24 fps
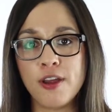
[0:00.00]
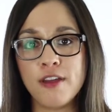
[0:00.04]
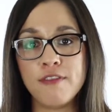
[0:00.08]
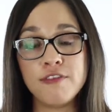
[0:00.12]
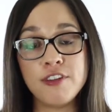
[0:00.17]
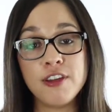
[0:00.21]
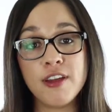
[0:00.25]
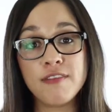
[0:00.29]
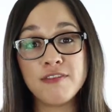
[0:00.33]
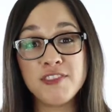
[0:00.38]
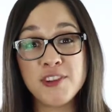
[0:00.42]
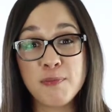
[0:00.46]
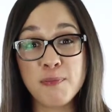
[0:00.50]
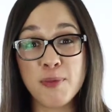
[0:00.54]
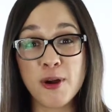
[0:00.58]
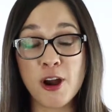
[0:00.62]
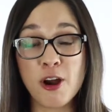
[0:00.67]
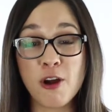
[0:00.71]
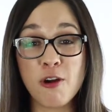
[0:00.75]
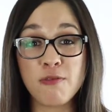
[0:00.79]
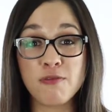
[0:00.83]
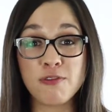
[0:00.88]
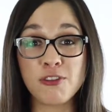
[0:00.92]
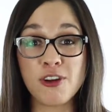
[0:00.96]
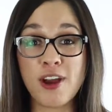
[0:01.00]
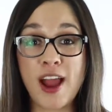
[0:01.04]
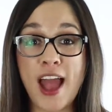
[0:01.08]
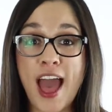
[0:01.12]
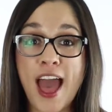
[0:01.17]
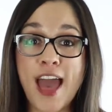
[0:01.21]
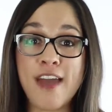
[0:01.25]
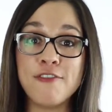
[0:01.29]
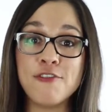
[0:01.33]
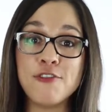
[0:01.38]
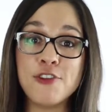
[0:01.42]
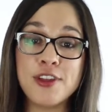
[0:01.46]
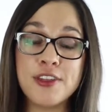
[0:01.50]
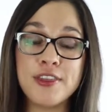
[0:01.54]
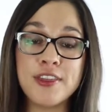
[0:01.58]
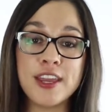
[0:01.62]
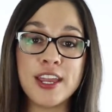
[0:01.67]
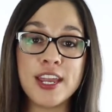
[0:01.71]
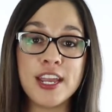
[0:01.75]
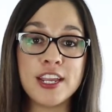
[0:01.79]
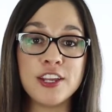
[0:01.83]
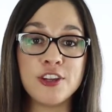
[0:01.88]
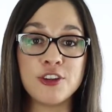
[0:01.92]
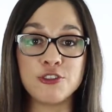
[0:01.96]
If you have to borrow for
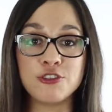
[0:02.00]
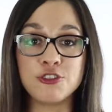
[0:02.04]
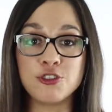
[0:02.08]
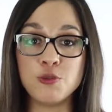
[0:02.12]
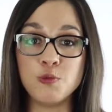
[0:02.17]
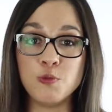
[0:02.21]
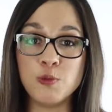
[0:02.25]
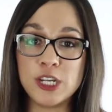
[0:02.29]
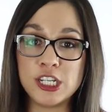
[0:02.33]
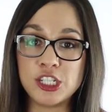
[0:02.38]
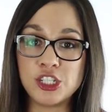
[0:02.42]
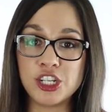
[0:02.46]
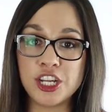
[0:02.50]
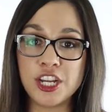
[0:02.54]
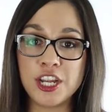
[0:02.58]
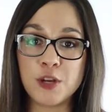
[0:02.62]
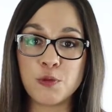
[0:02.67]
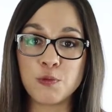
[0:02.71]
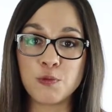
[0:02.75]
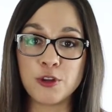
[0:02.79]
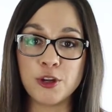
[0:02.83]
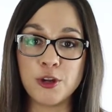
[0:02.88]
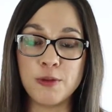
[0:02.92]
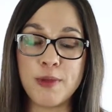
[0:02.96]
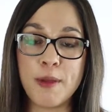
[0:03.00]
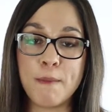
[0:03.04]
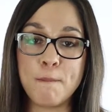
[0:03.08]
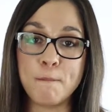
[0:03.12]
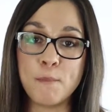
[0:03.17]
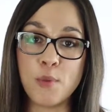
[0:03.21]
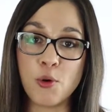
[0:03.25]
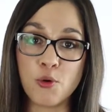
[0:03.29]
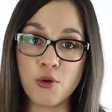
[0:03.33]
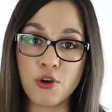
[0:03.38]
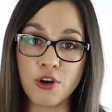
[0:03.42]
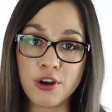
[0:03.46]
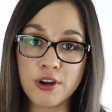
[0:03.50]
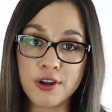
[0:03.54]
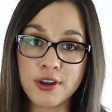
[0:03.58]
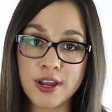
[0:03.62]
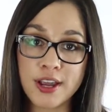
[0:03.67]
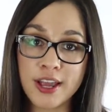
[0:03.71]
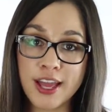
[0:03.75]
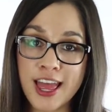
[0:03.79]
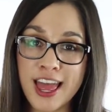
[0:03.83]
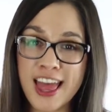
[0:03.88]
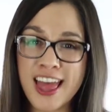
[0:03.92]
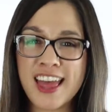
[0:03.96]
everything, your tuition, room, and board,
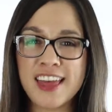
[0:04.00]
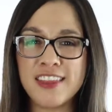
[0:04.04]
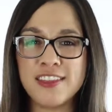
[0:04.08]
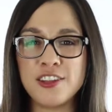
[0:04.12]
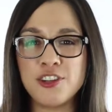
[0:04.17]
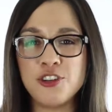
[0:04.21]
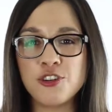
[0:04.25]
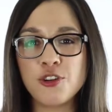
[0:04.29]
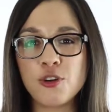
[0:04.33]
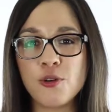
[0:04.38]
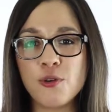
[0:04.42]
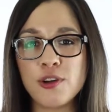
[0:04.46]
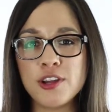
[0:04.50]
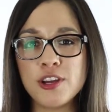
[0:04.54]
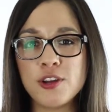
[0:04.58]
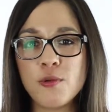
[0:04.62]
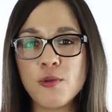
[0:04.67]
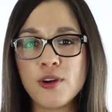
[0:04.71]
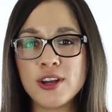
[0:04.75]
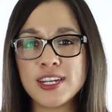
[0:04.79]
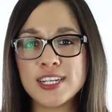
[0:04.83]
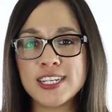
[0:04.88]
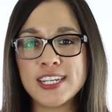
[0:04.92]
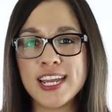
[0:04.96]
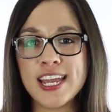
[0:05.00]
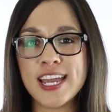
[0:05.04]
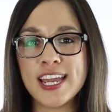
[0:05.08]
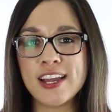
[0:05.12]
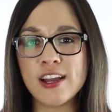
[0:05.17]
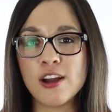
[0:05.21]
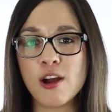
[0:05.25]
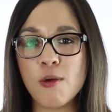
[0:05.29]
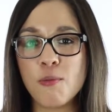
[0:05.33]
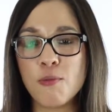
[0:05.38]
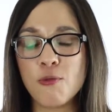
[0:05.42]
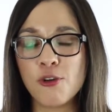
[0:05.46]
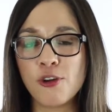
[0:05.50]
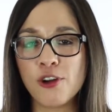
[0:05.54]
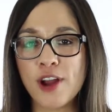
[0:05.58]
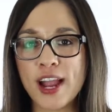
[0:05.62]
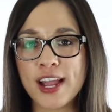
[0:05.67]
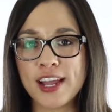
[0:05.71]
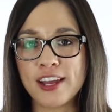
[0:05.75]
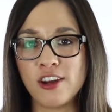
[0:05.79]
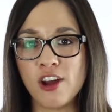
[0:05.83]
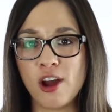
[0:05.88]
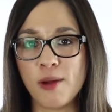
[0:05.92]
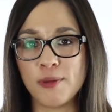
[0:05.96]
then you're going to want to take a more
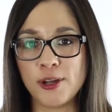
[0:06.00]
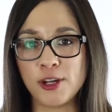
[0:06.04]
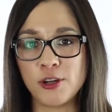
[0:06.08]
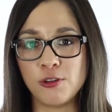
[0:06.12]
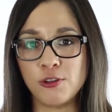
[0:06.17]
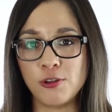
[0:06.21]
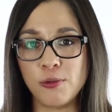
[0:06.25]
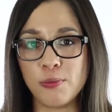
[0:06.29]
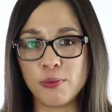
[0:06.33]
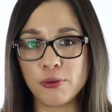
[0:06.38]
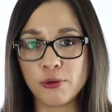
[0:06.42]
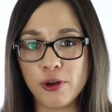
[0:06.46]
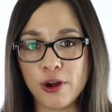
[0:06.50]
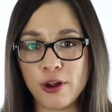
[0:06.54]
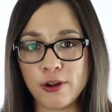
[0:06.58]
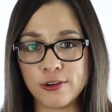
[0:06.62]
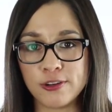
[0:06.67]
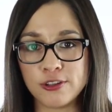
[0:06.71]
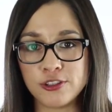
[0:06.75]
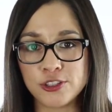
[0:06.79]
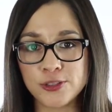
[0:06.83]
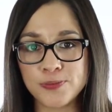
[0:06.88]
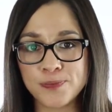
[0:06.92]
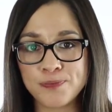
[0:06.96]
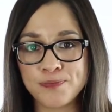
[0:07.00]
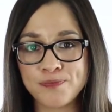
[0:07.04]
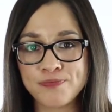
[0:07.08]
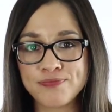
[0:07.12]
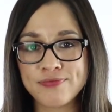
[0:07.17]
economical approach.